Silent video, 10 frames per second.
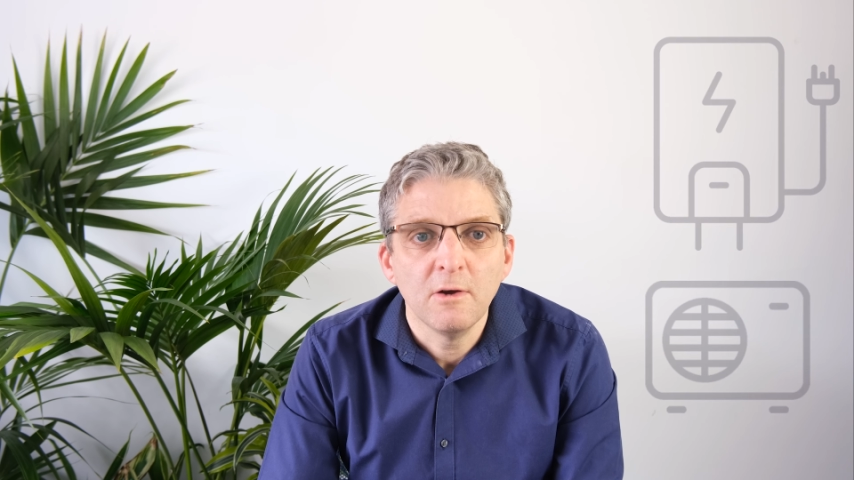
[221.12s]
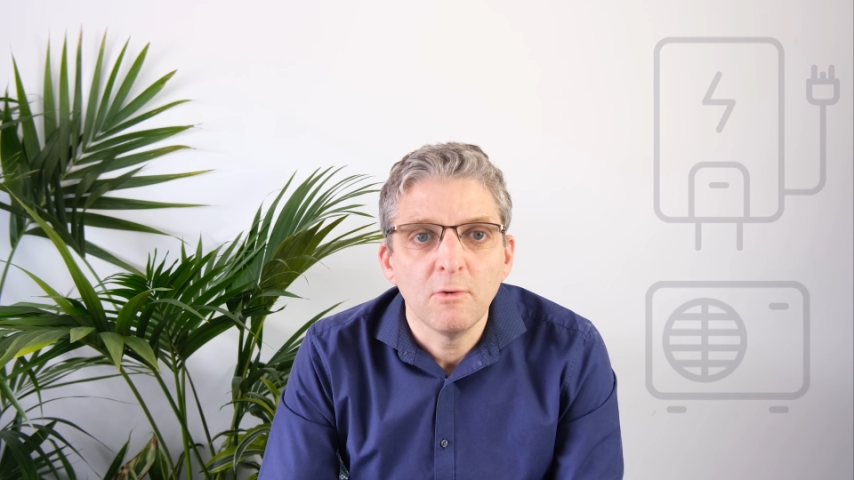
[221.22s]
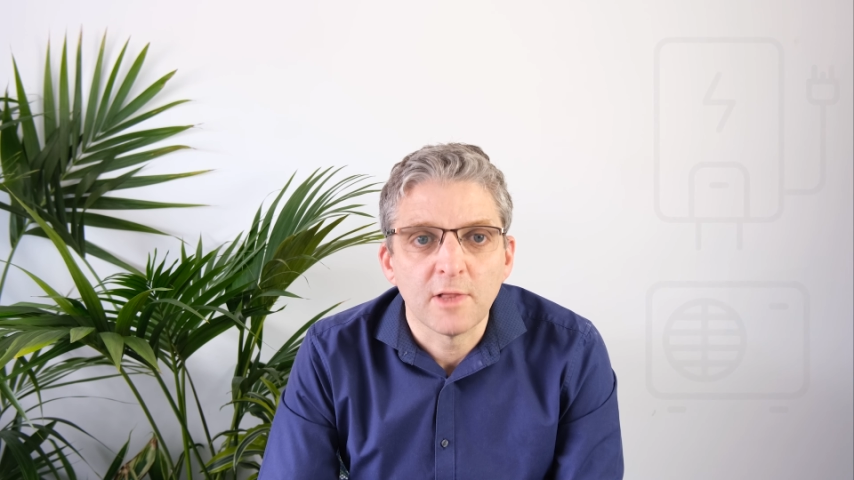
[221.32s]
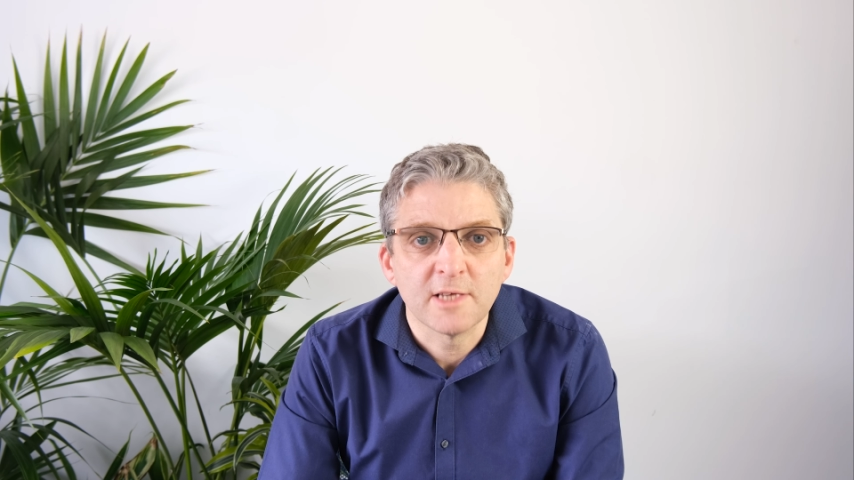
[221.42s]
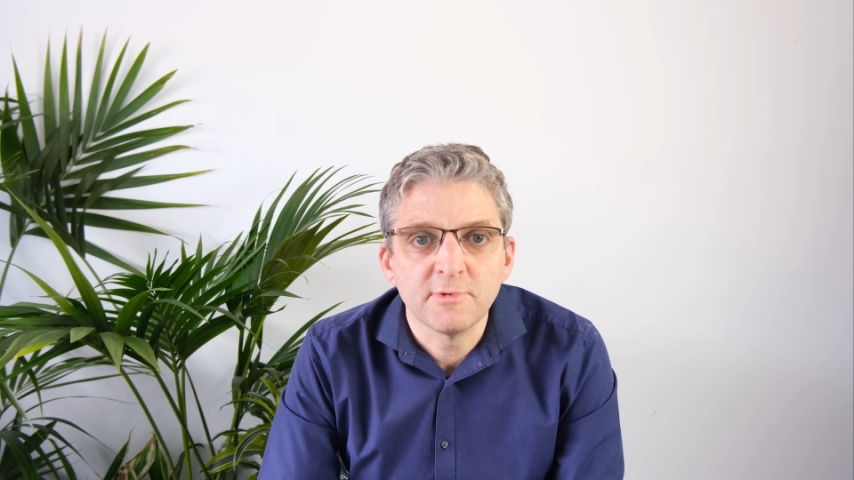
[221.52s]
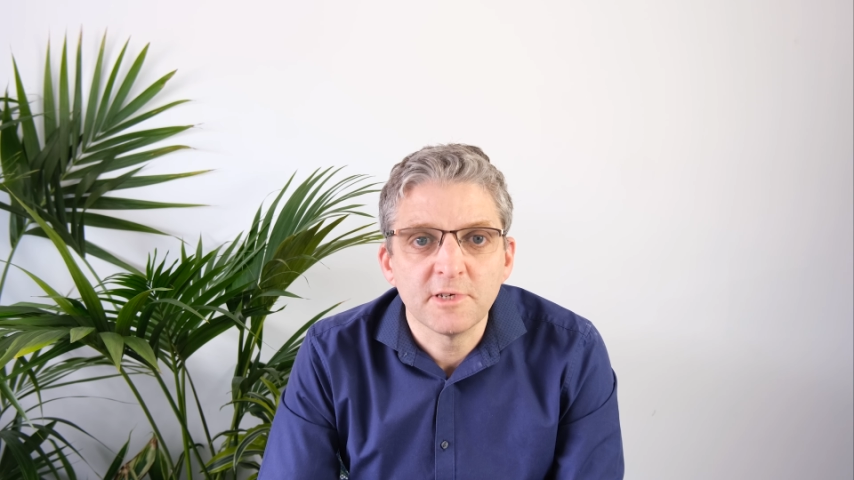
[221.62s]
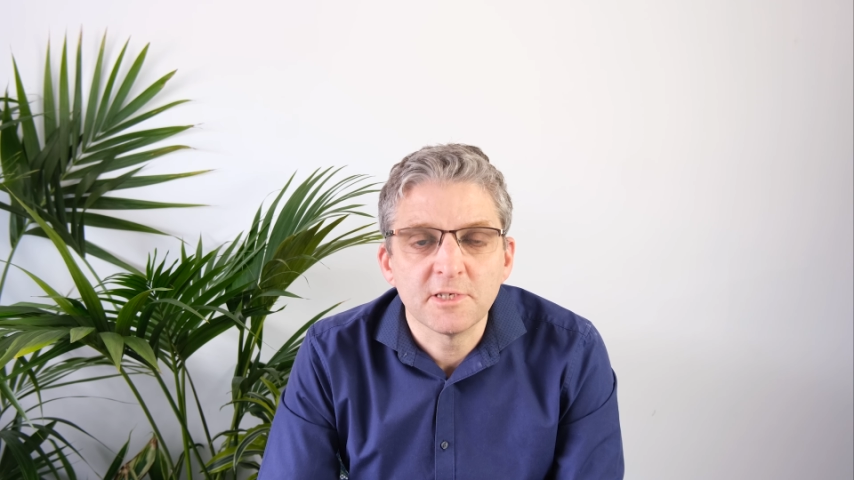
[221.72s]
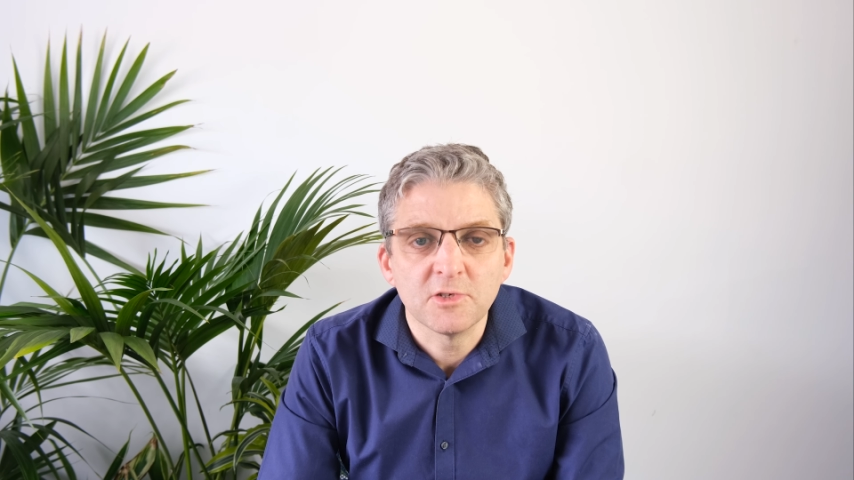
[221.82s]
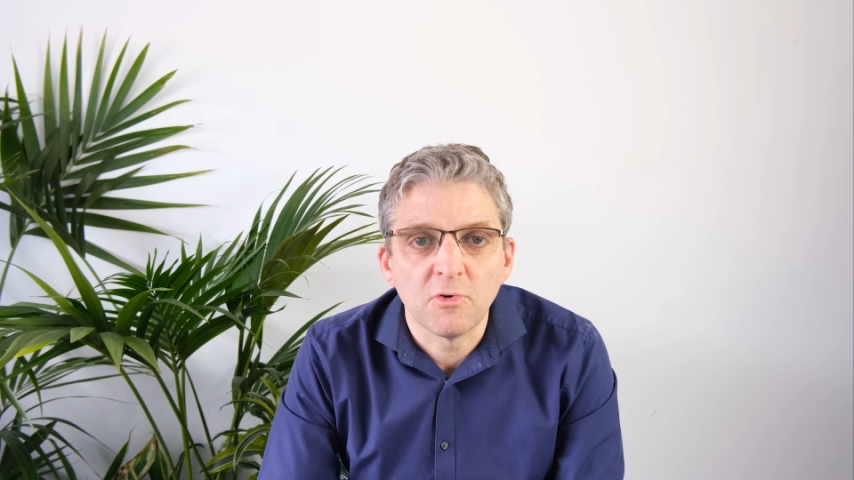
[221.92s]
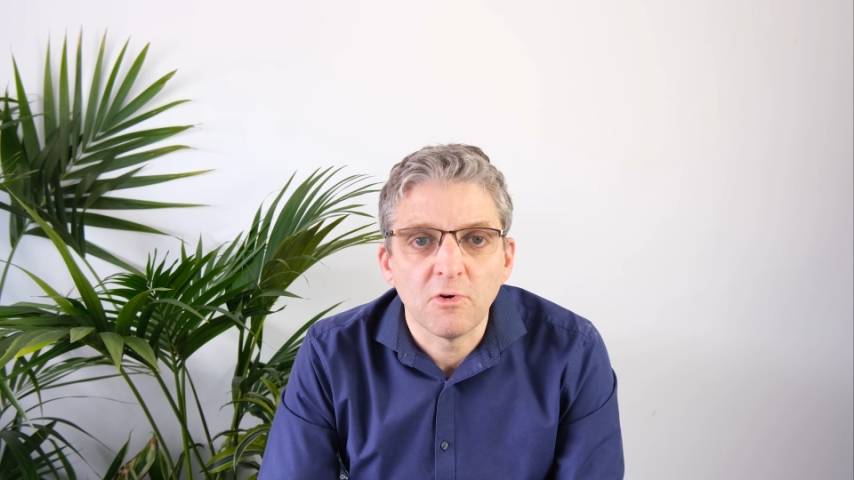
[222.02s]
Well, as we
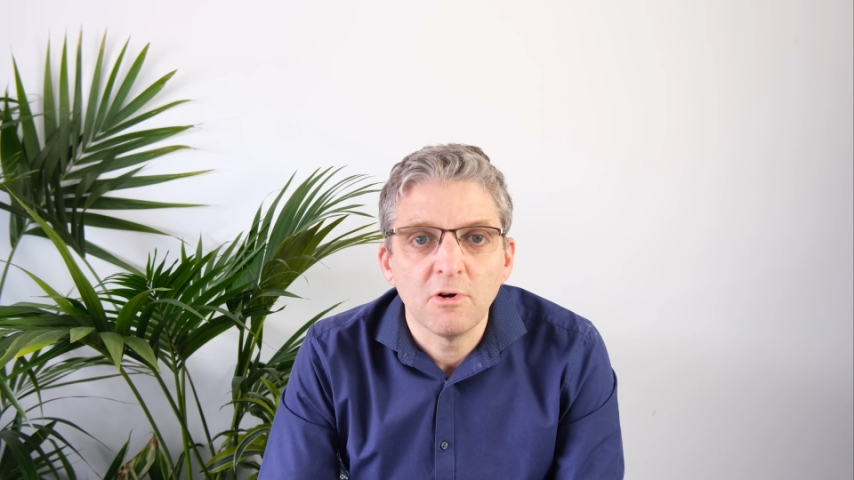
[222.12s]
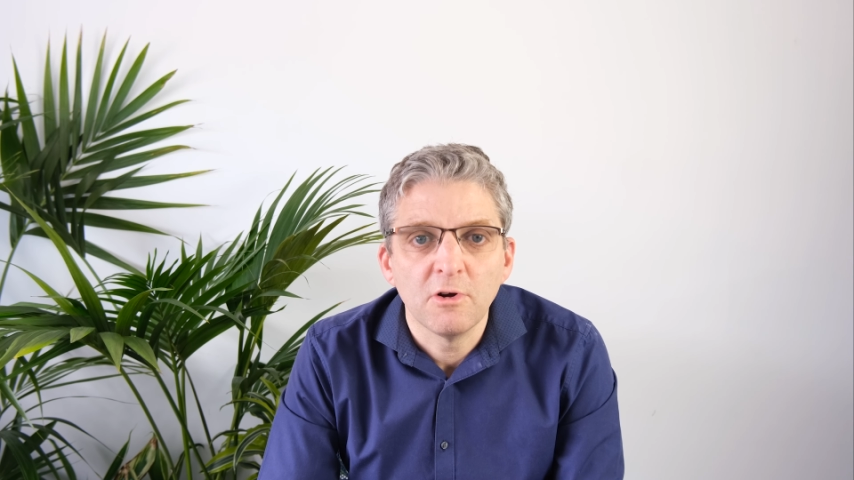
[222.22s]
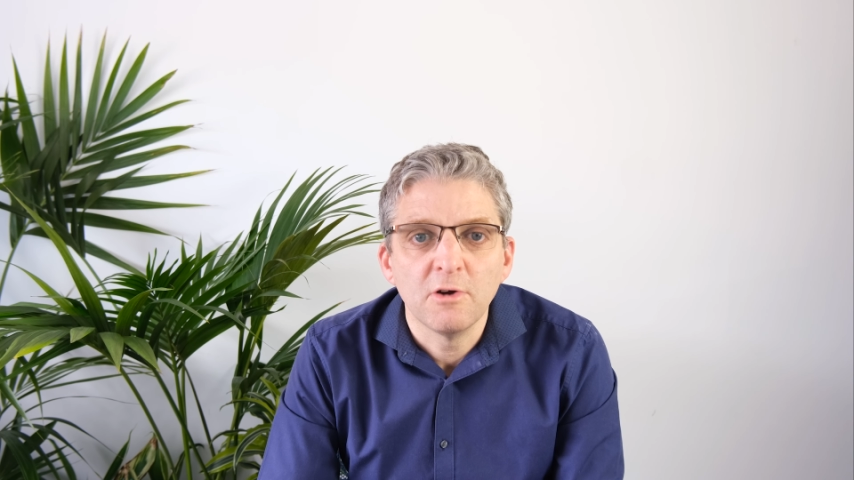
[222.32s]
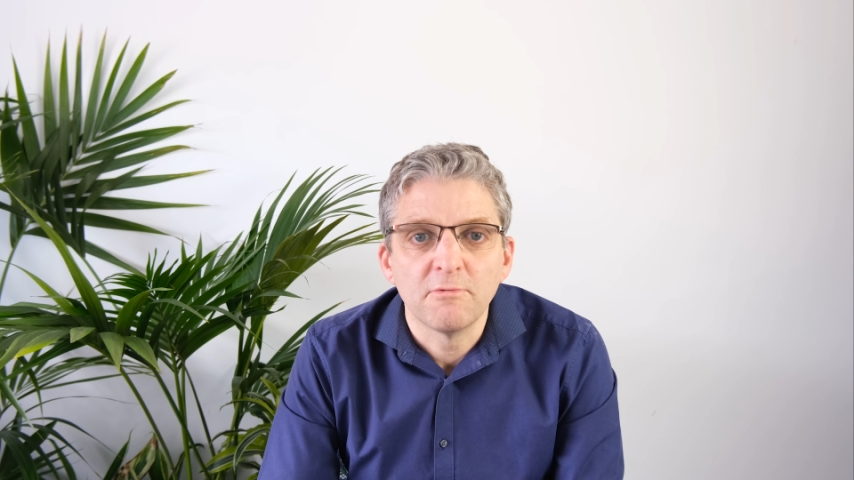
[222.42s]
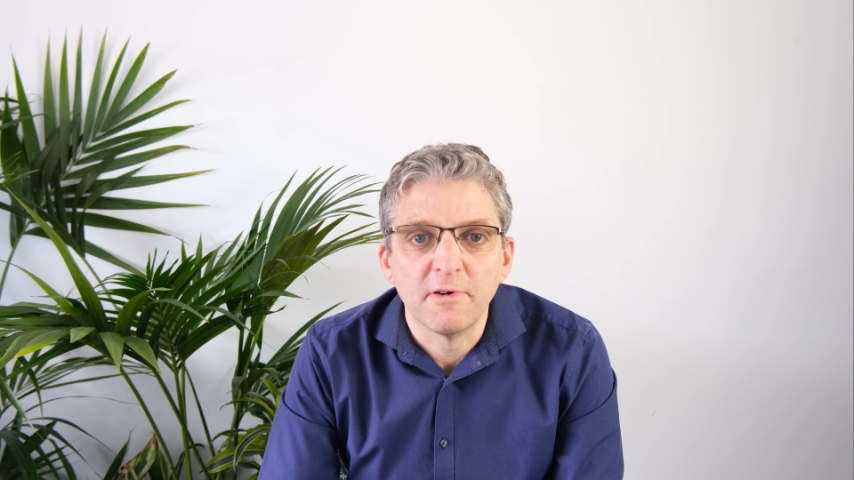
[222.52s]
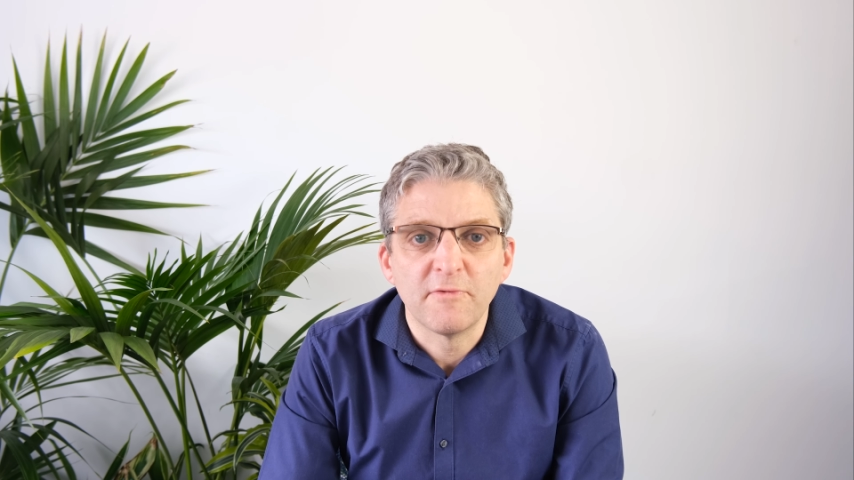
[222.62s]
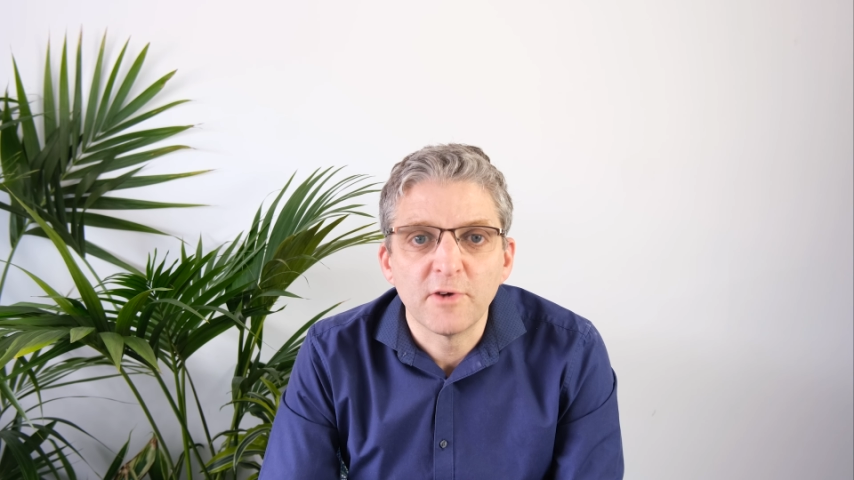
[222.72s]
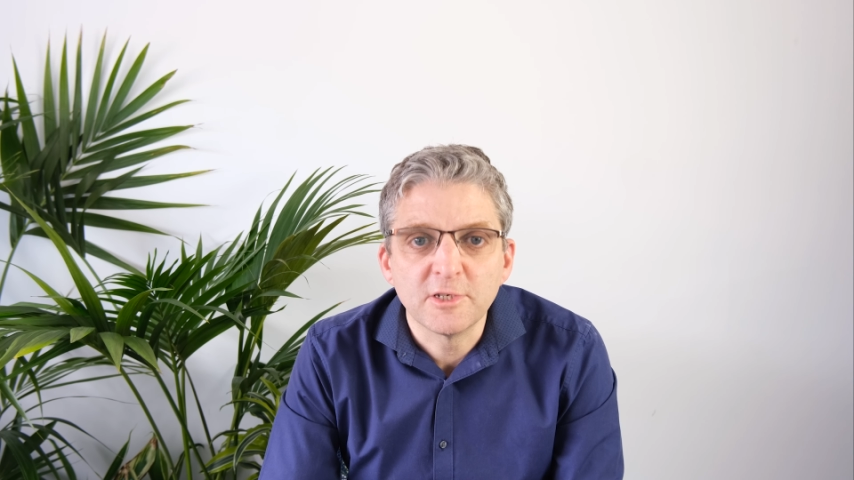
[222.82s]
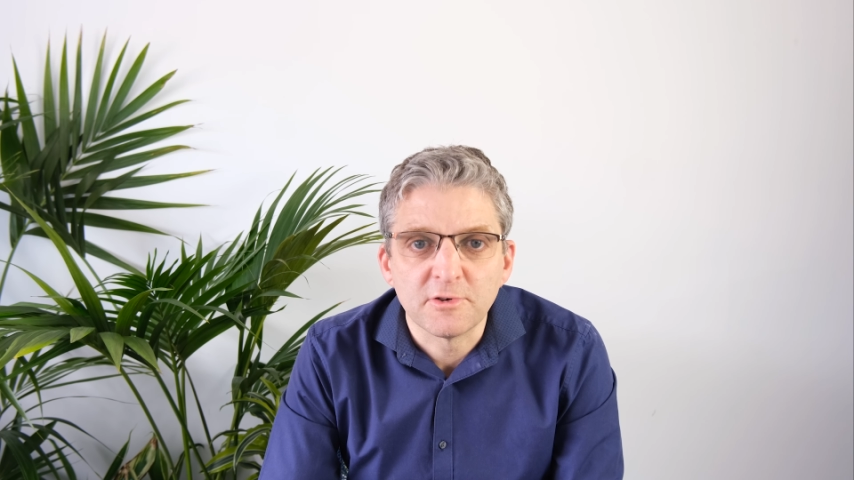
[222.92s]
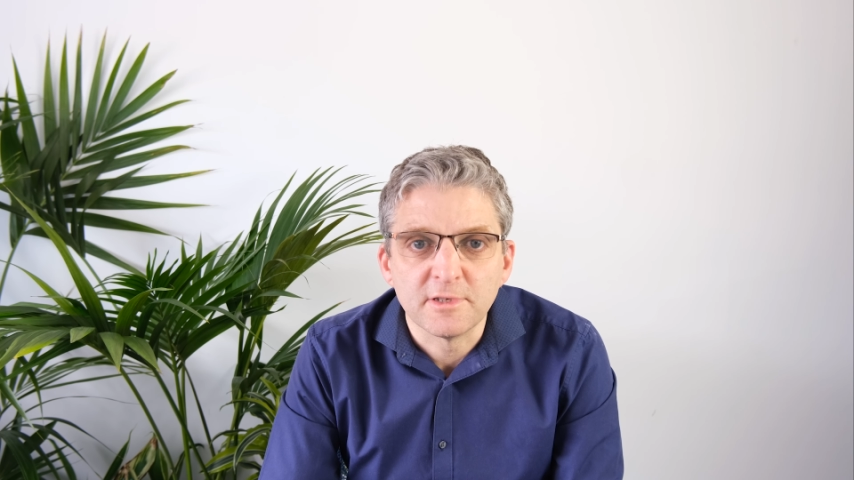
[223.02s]
just saw,
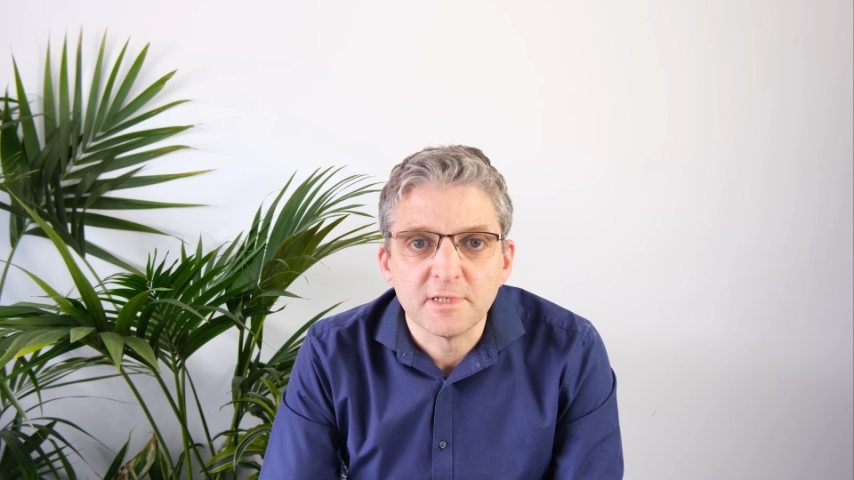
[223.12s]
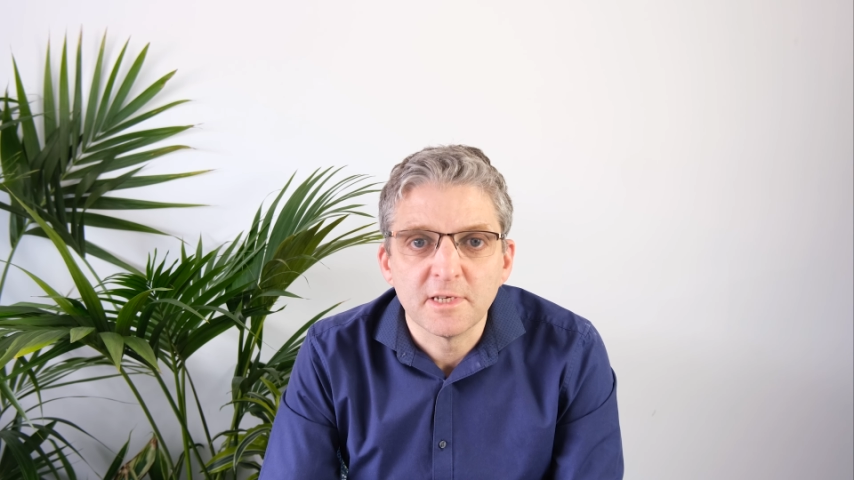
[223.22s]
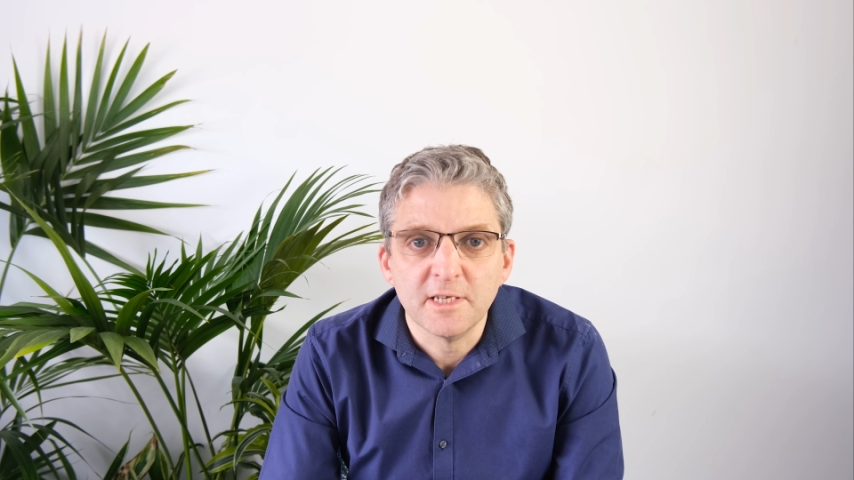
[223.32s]
refrigerant